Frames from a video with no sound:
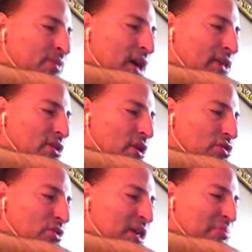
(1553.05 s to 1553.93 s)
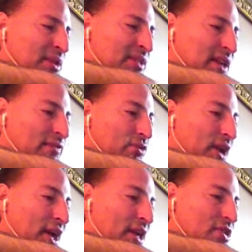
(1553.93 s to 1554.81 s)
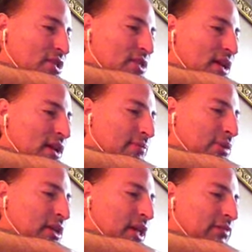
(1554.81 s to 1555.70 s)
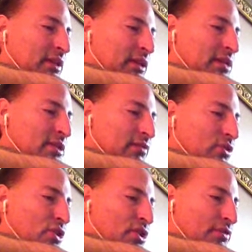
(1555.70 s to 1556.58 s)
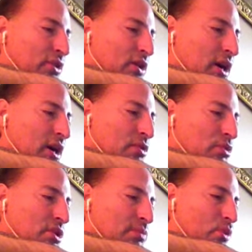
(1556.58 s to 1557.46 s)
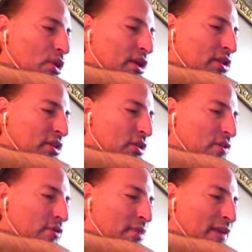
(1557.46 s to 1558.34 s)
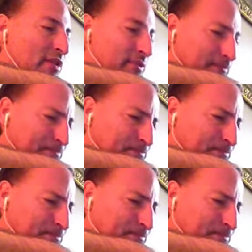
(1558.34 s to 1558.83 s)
as also has been said for ages, believe at least the voice of your God, who has spoken to you from heaven.